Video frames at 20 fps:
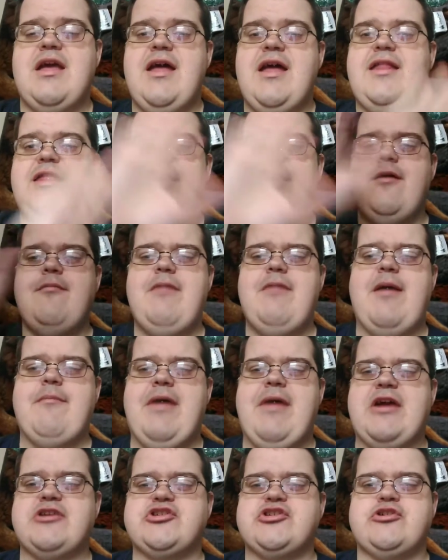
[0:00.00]
Hello my
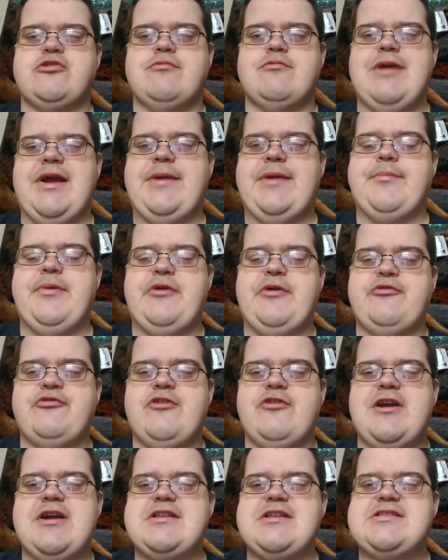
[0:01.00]
magical rainbow
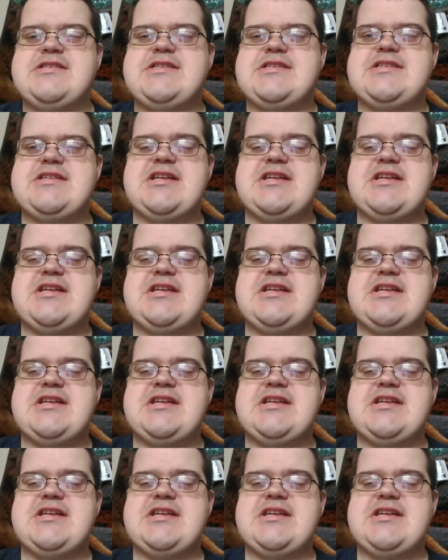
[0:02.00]
friends.